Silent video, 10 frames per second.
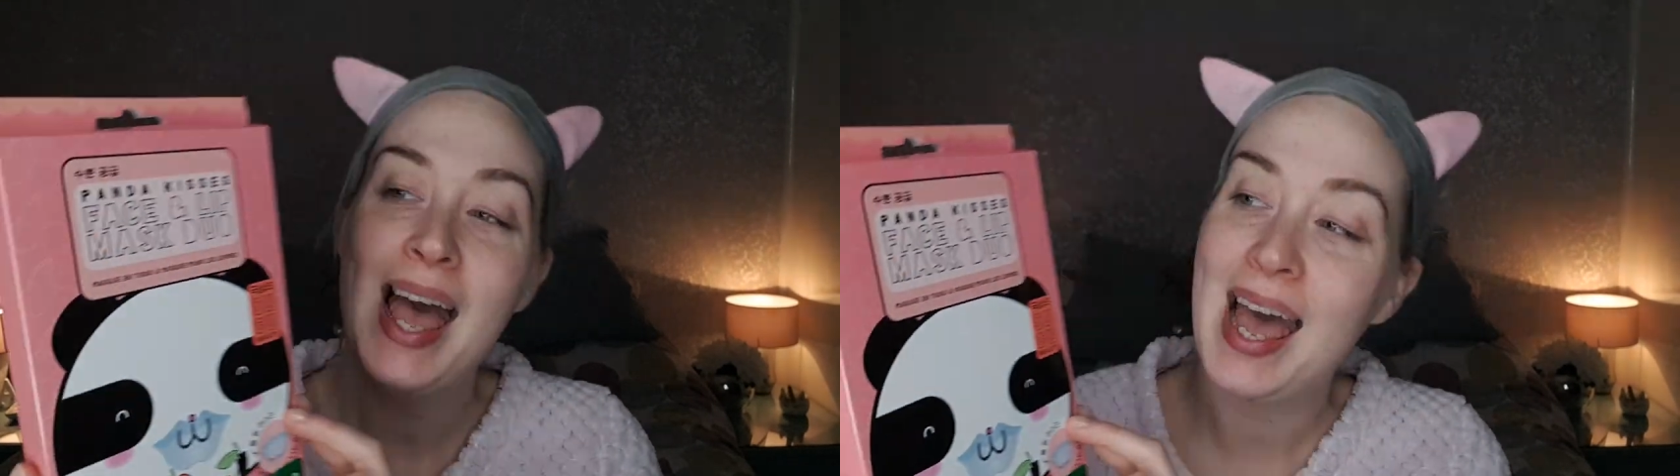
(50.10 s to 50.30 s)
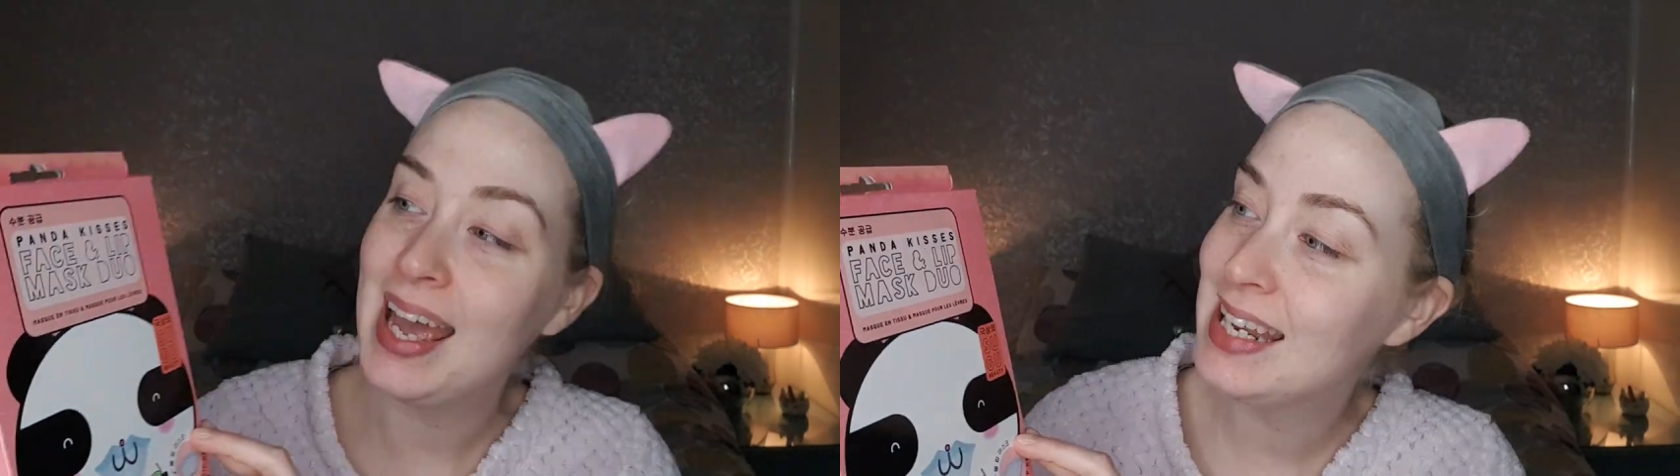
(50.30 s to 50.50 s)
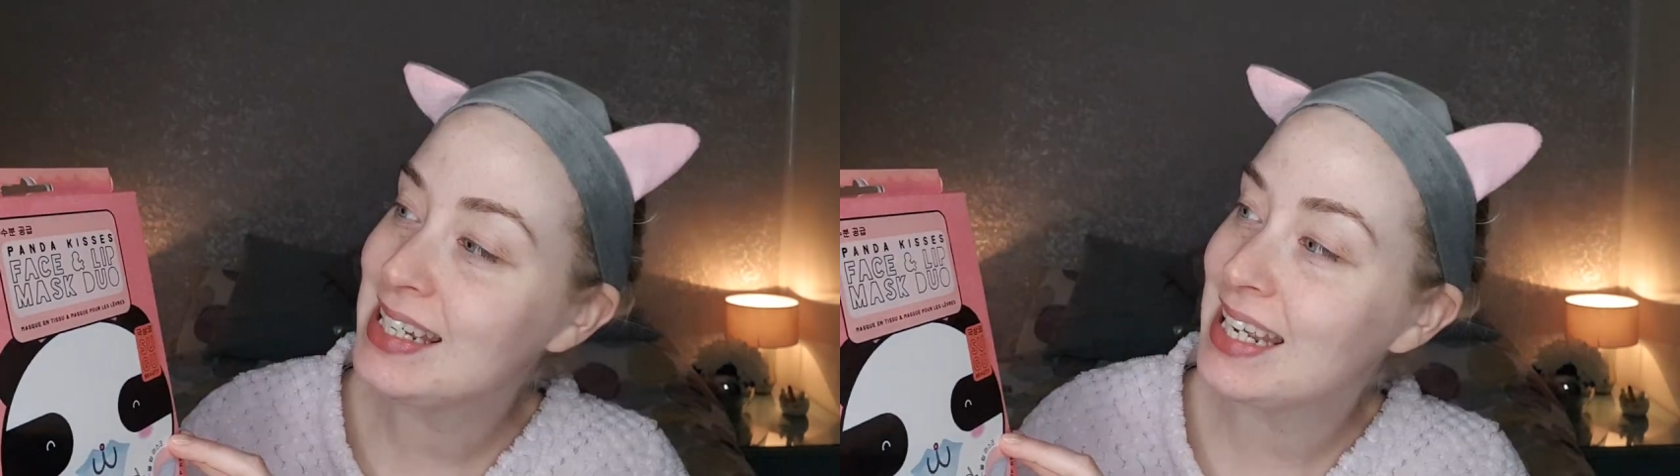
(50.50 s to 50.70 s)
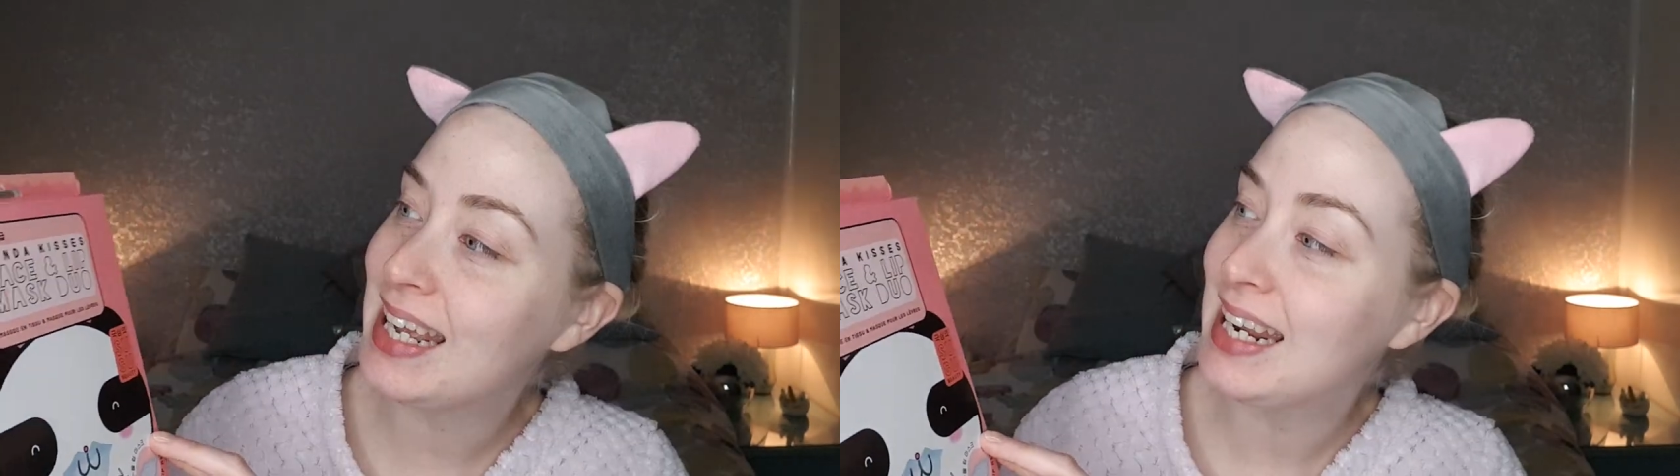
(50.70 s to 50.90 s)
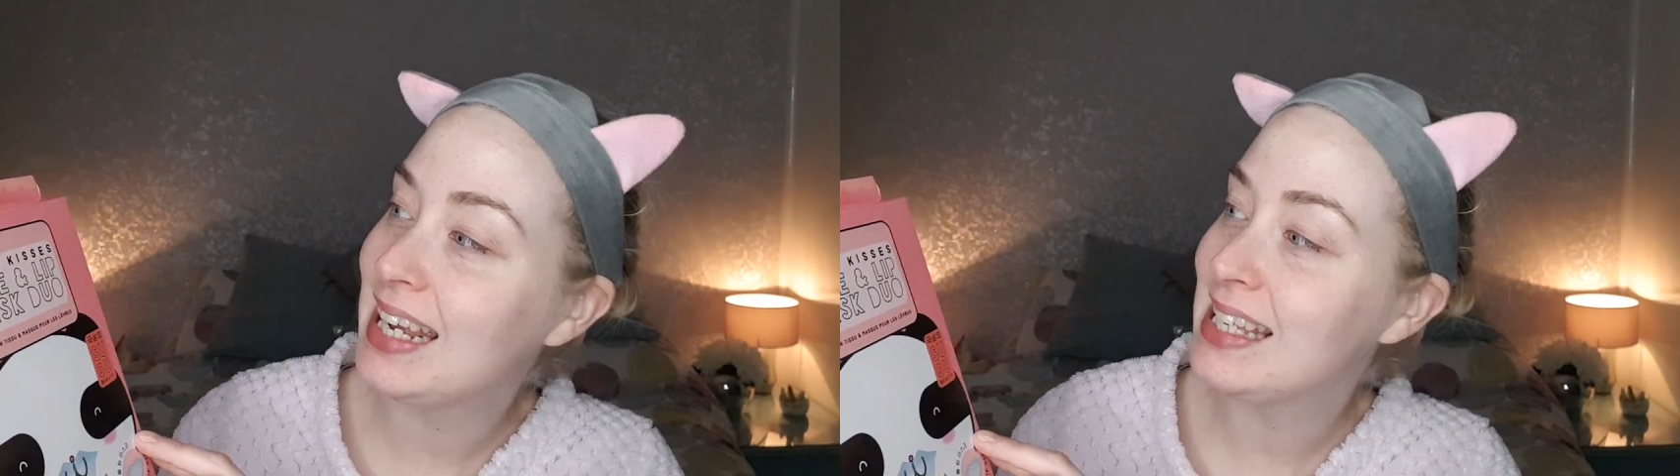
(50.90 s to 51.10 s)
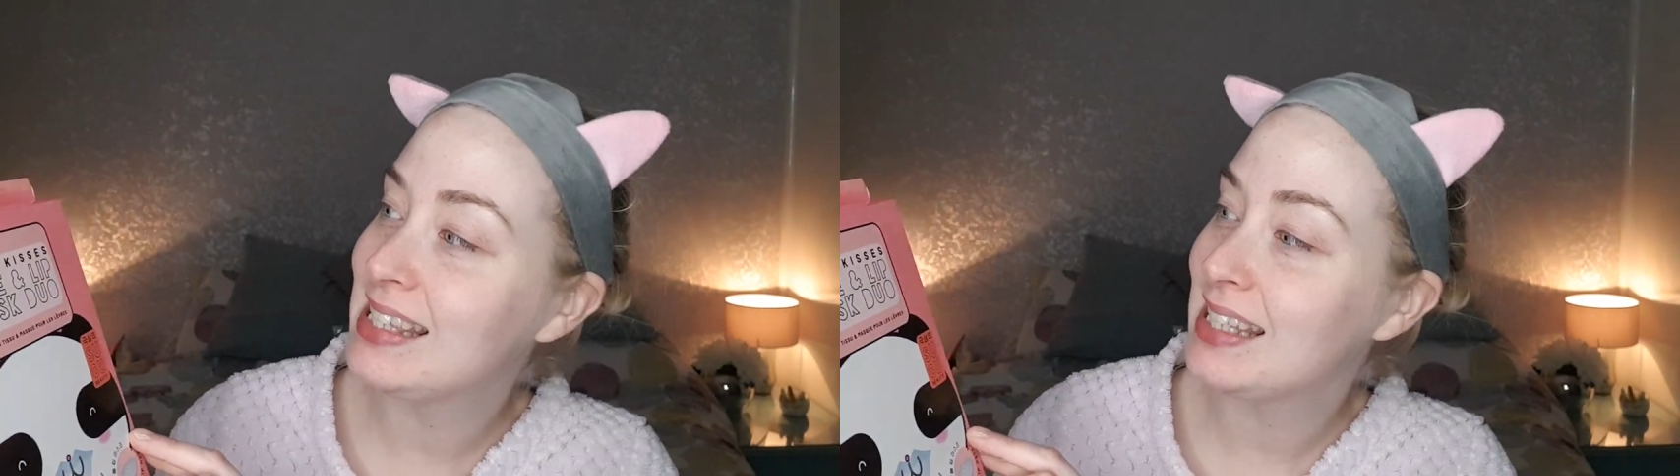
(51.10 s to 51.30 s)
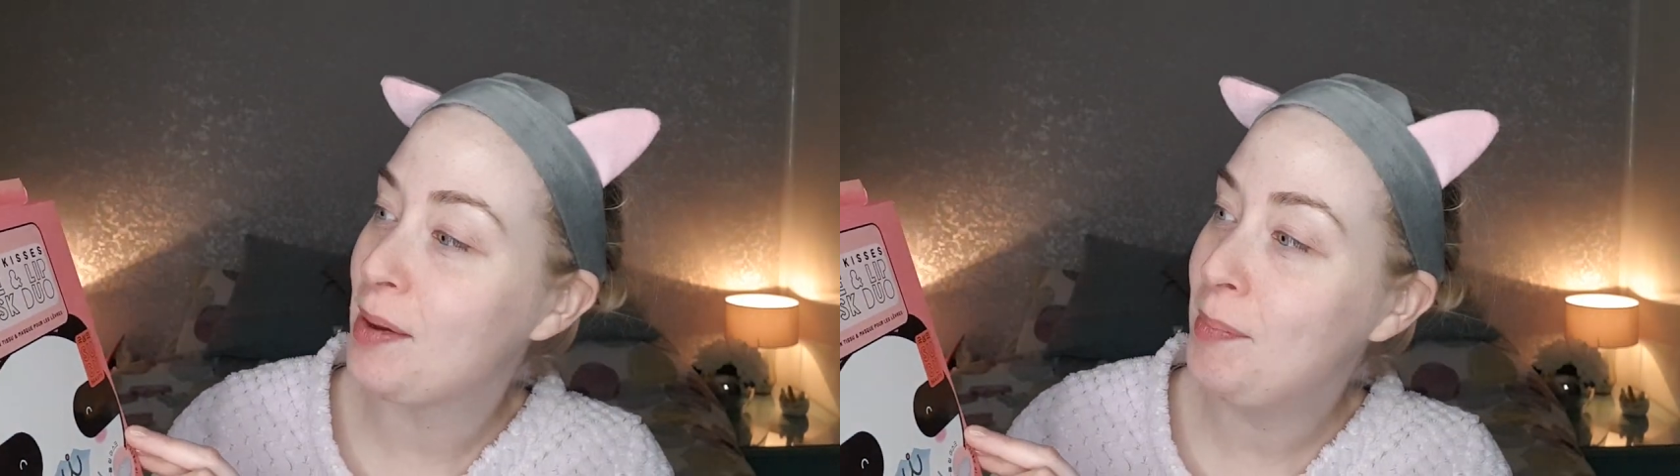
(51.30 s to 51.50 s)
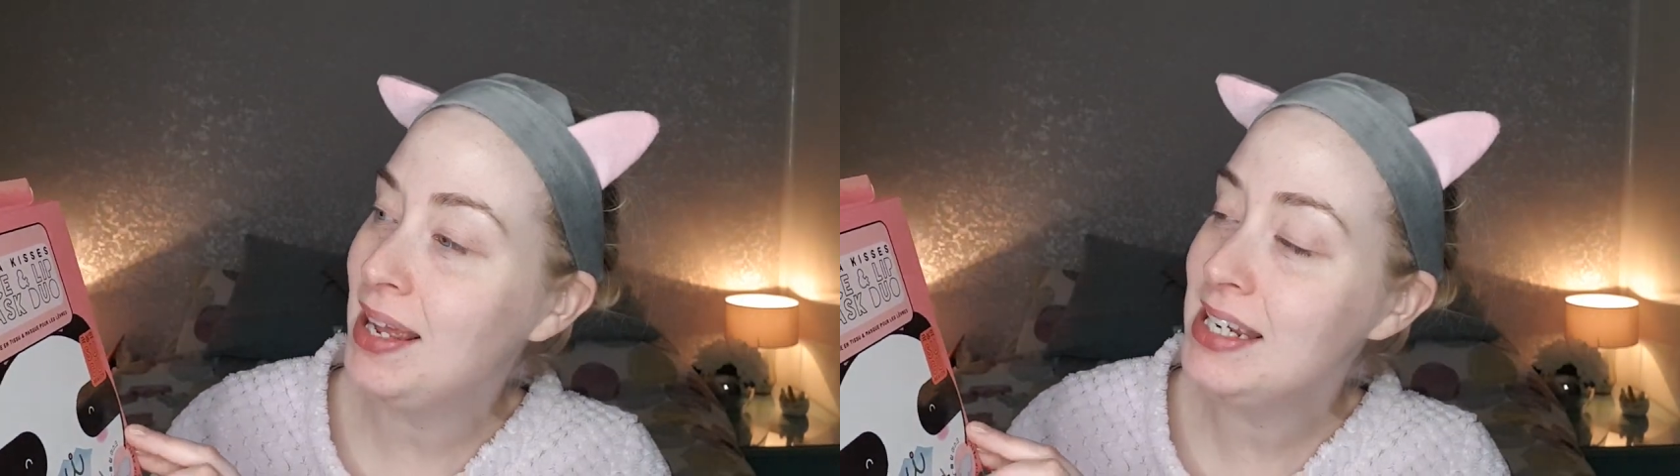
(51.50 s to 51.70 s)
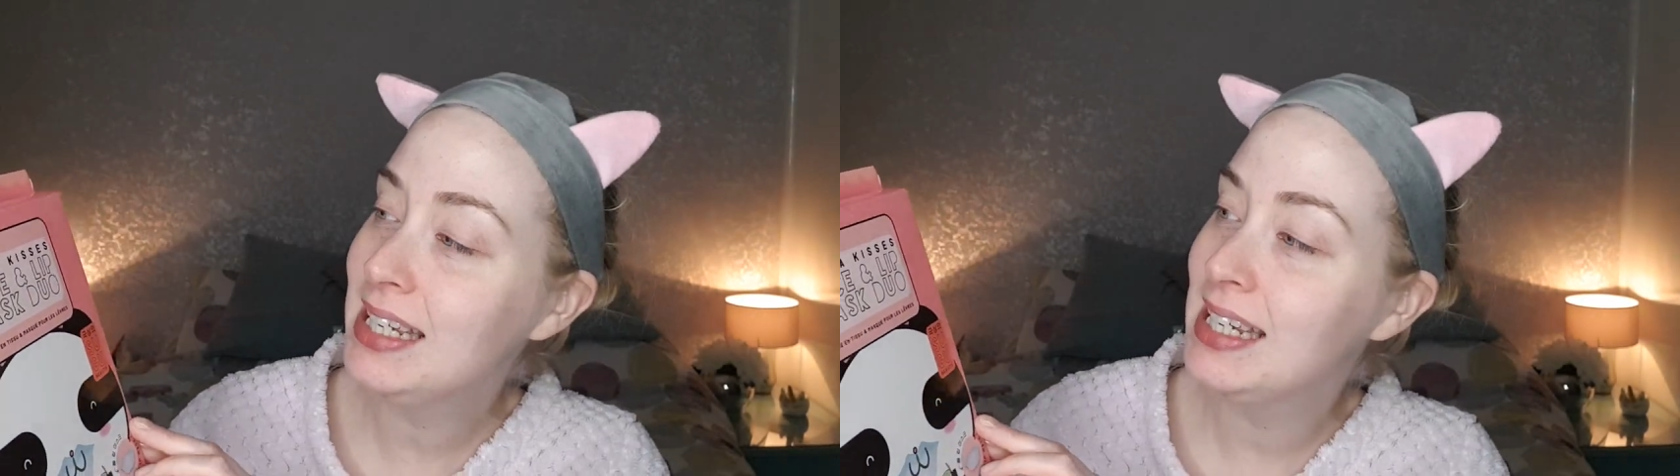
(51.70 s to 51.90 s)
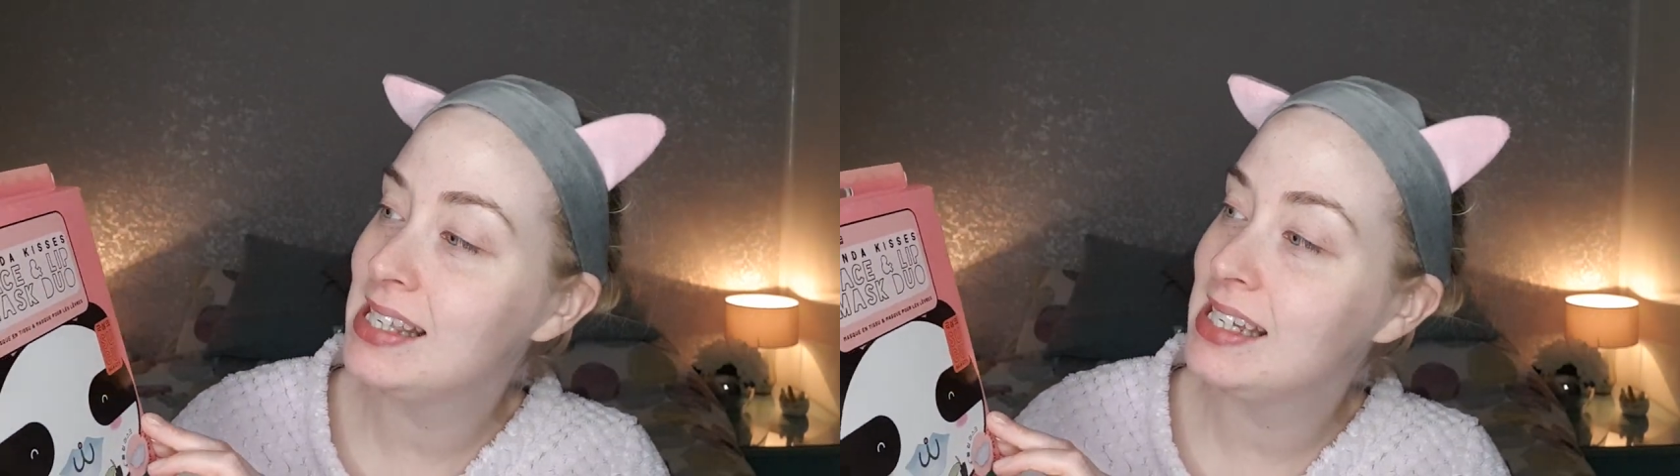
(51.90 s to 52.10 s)
and it is Panda
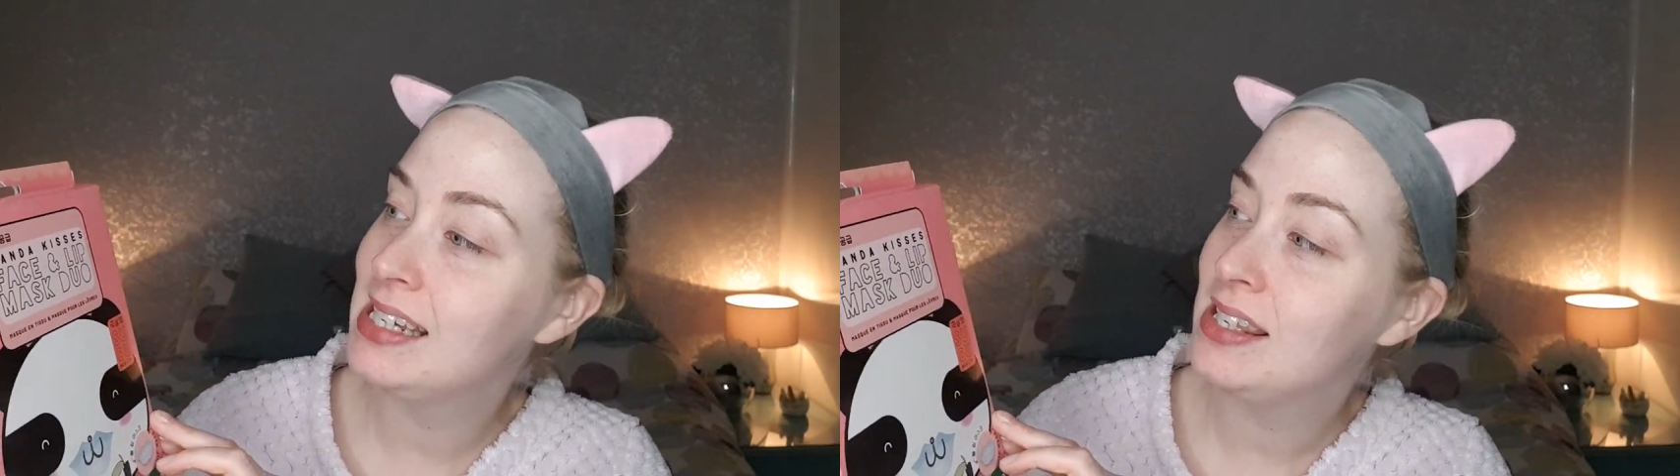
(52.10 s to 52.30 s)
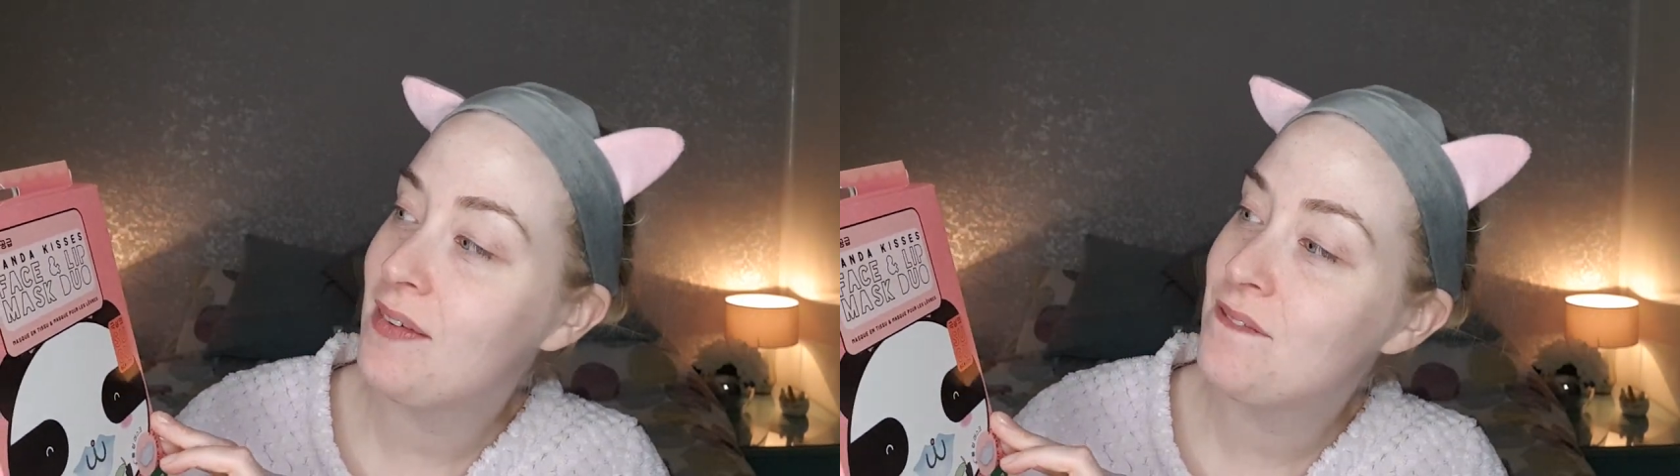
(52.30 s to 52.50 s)
Kisses